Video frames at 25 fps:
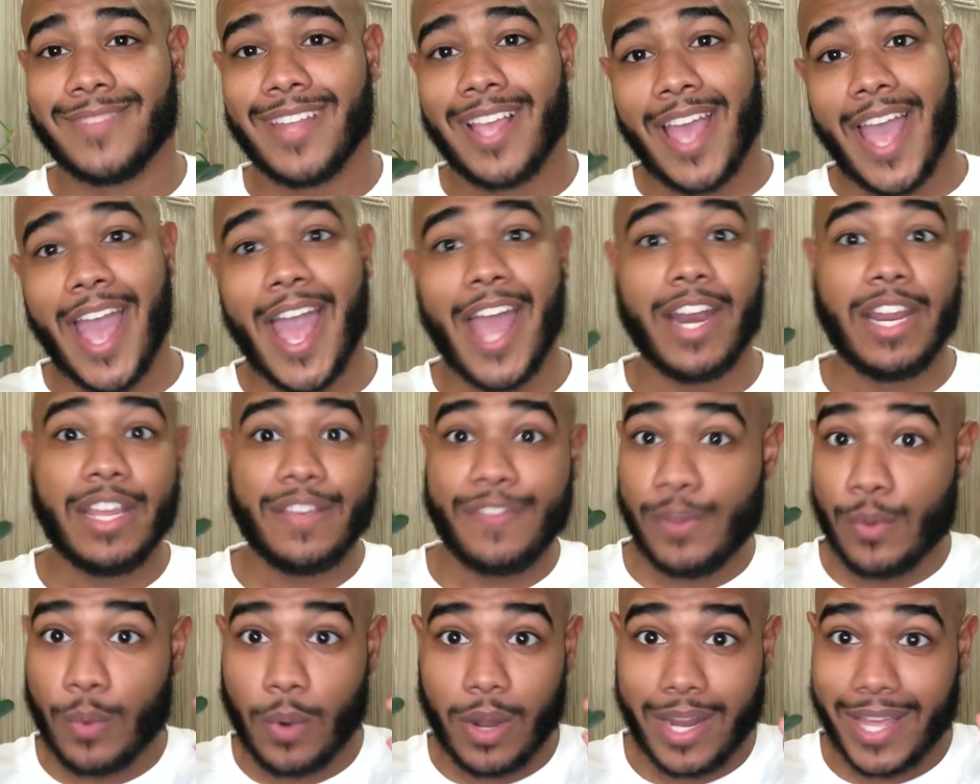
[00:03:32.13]
And
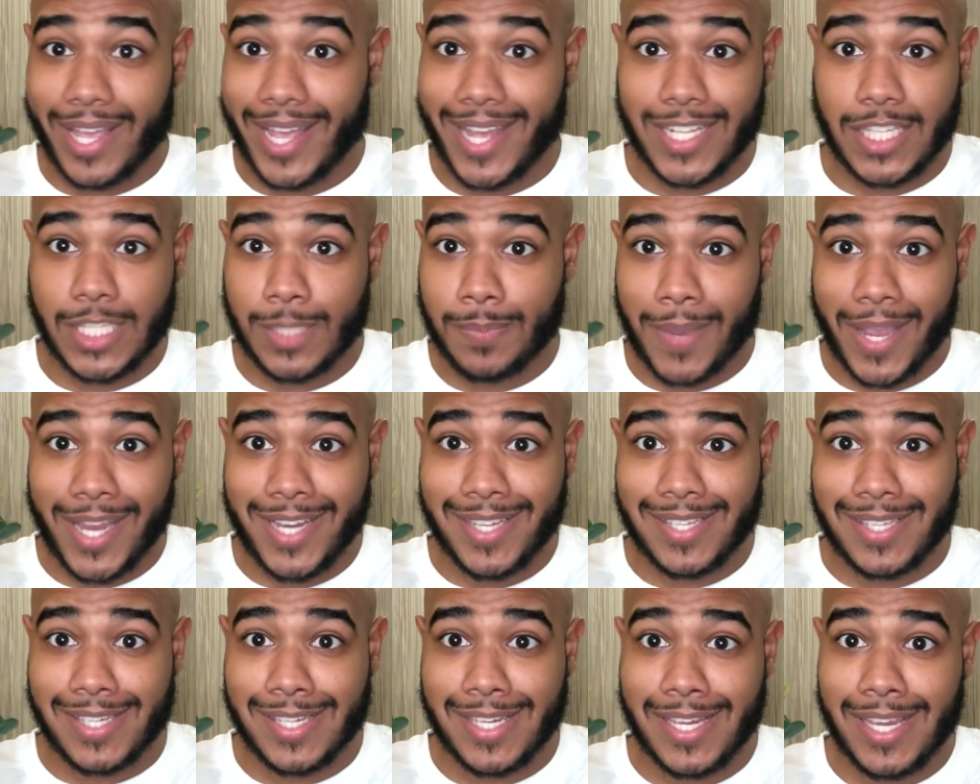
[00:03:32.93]
if you want to get
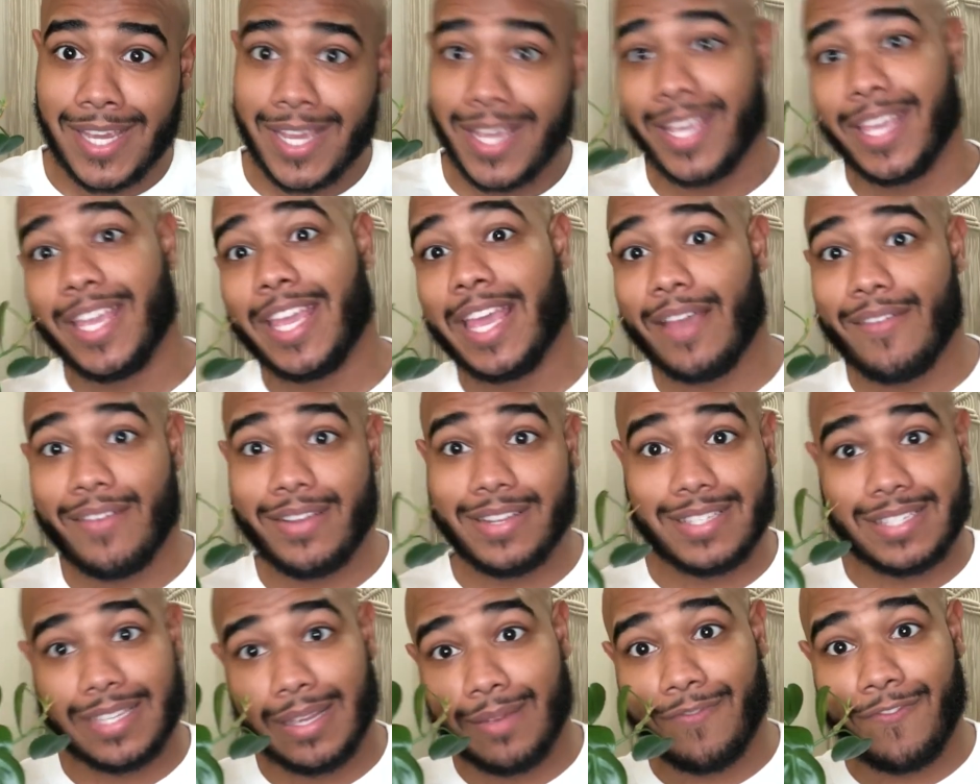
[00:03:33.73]
spicy, give it
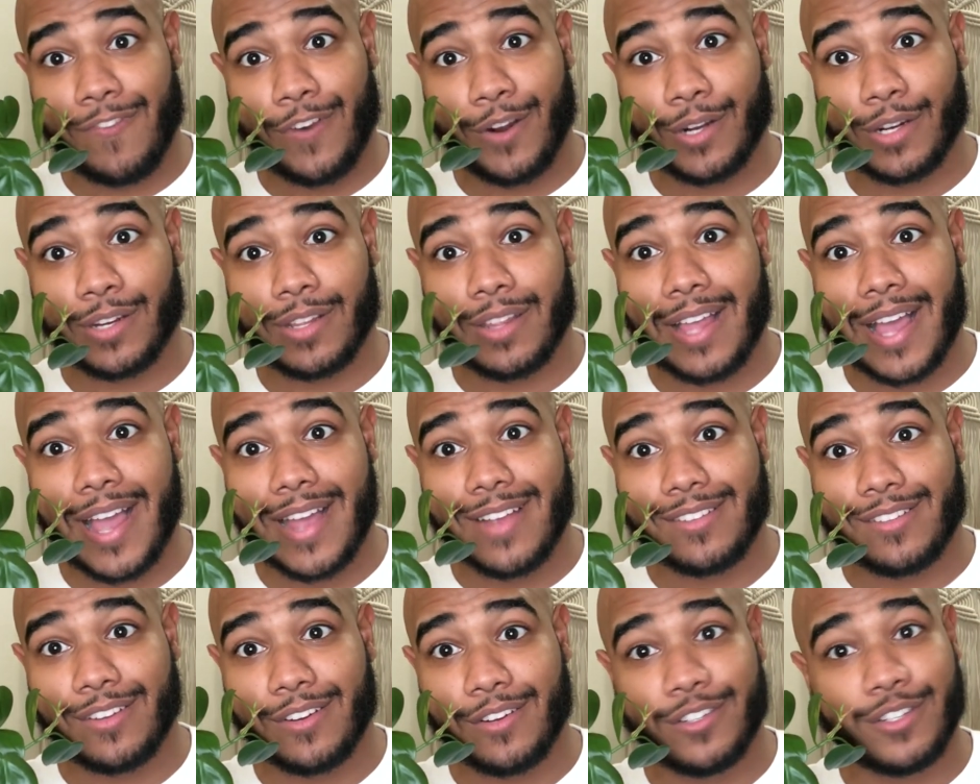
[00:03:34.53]
some
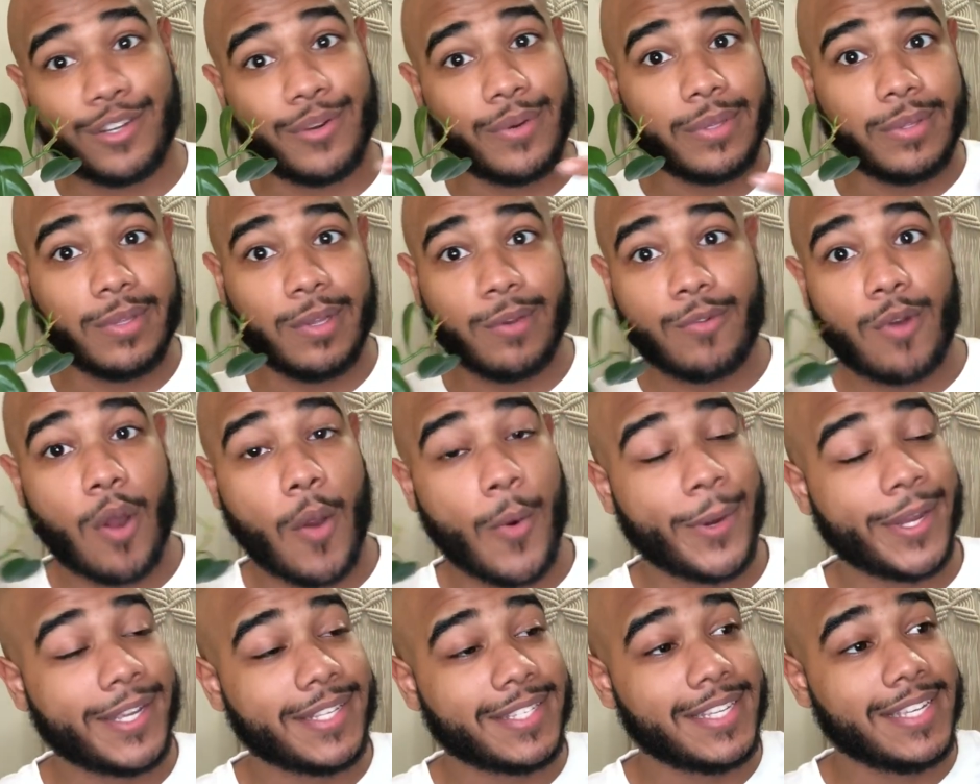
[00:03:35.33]
fertilizer during the
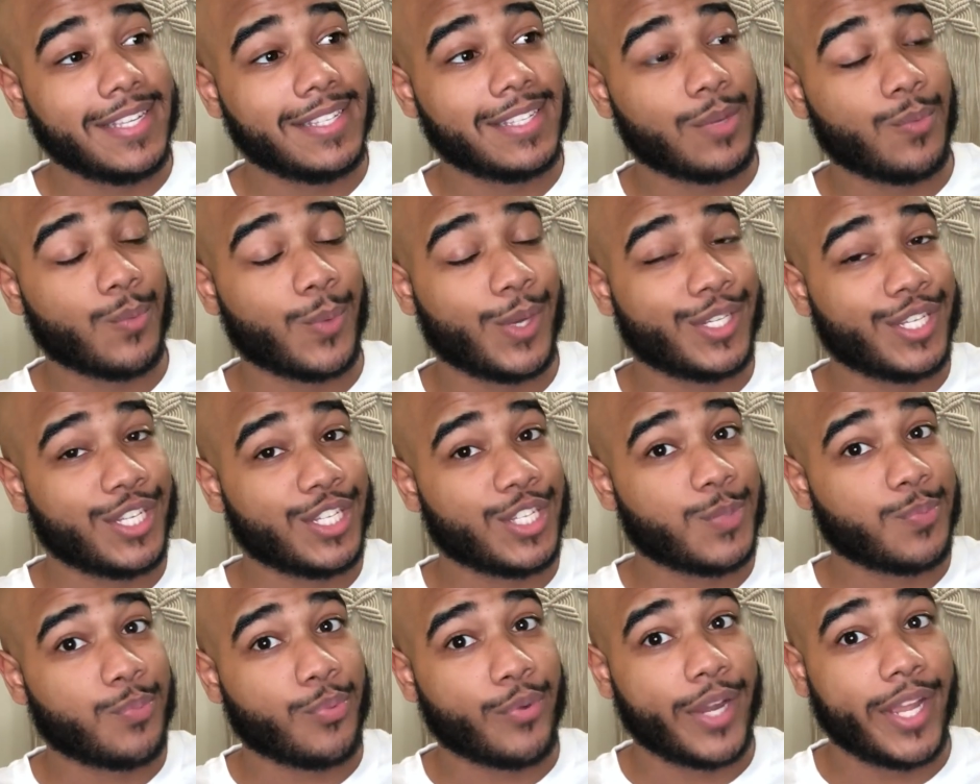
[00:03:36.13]
growing season, which
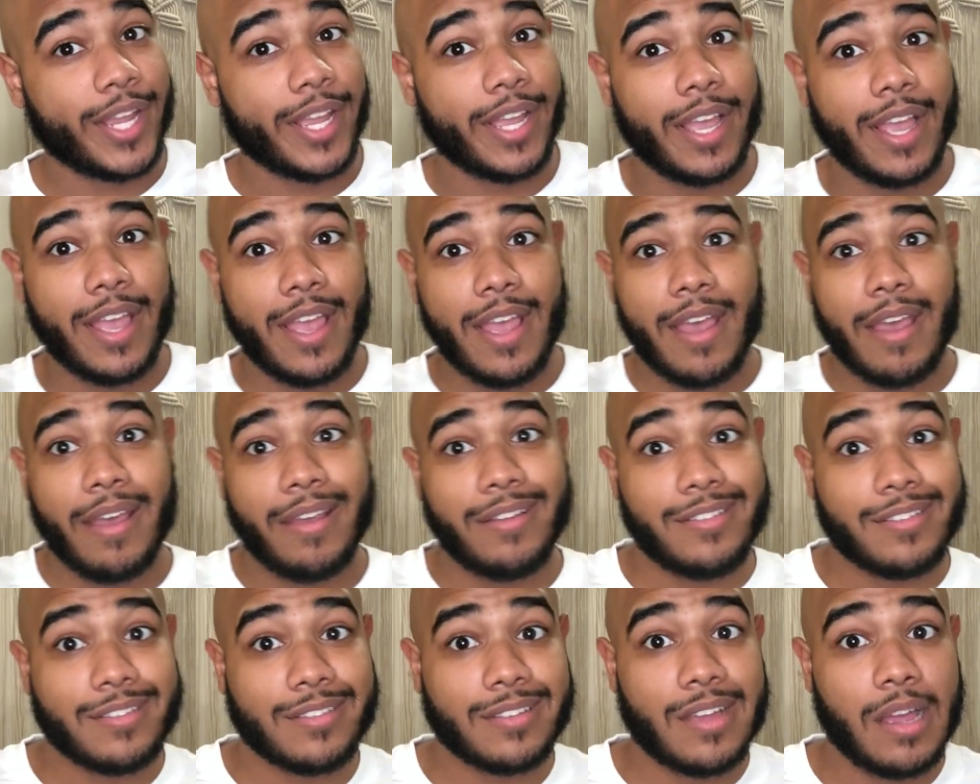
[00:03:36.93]
is spring
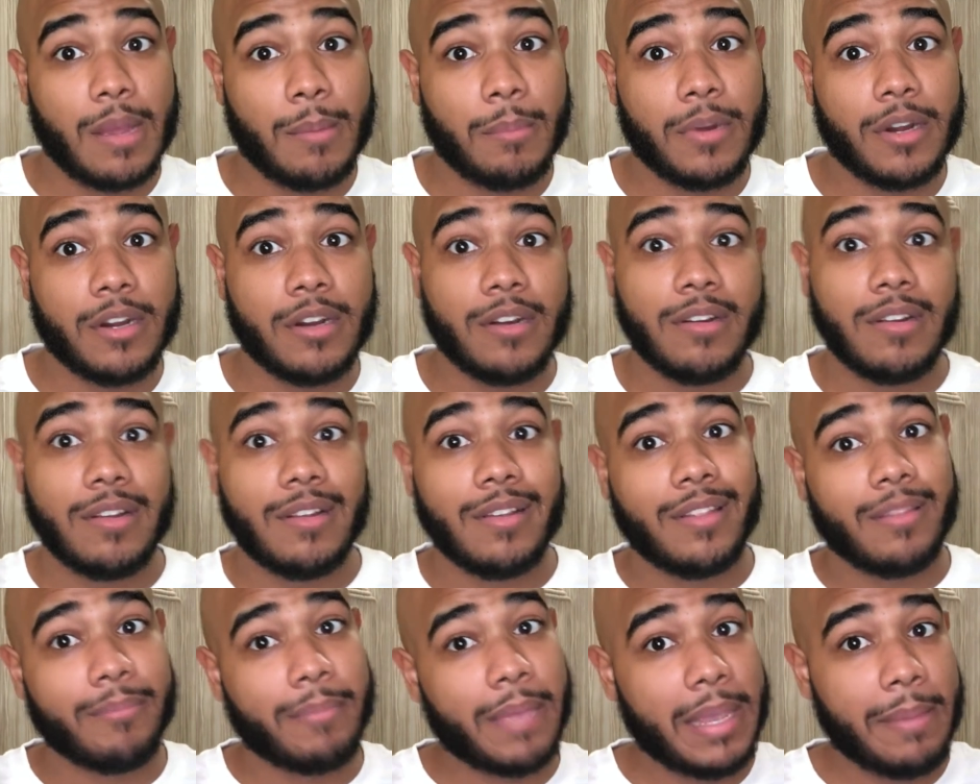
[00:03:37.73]
and summer,
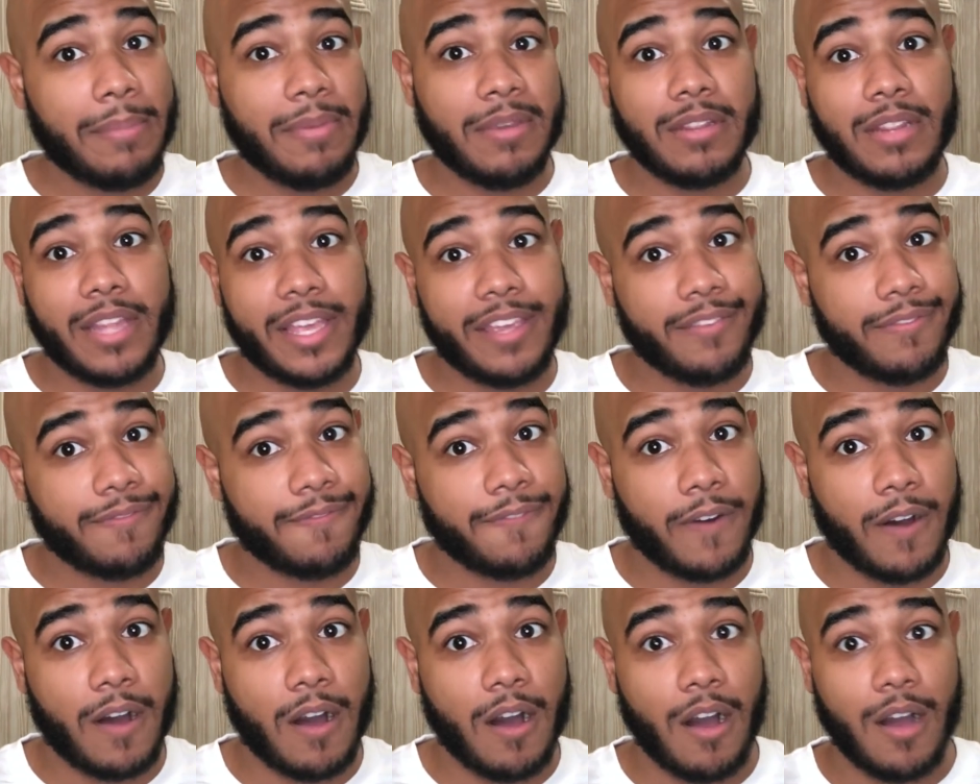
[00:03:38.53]
maybe late
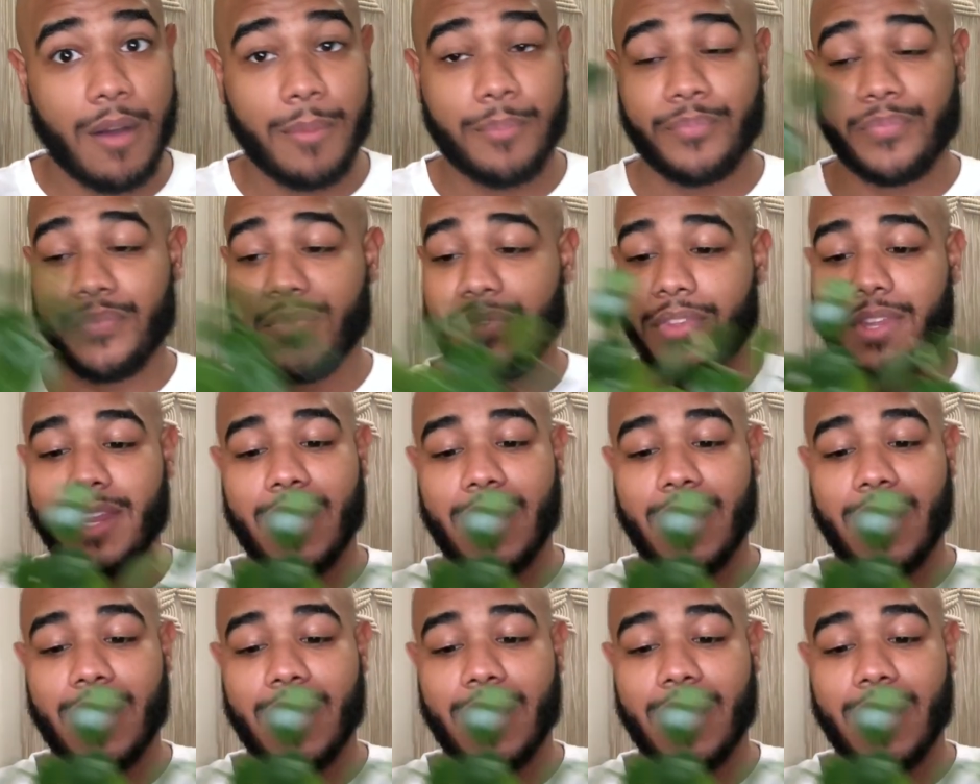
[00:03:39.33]
fall.